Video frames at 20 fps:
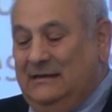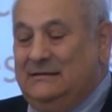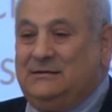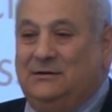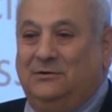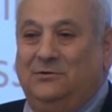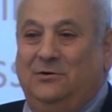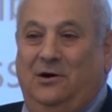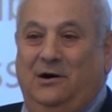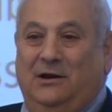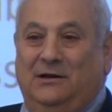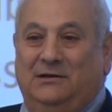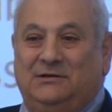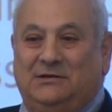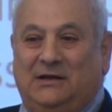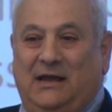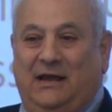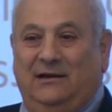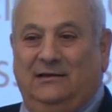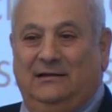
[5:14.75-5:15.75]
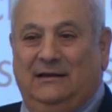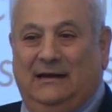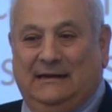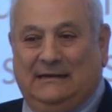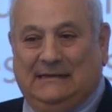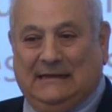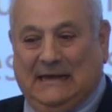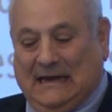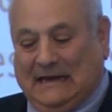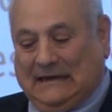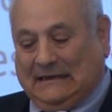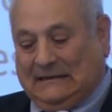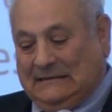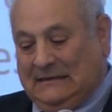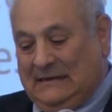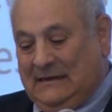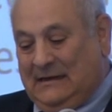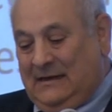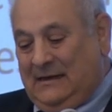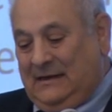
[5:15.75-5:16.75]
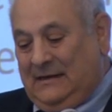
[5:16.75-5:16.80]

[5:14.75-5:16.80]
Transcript: So on a scale like that,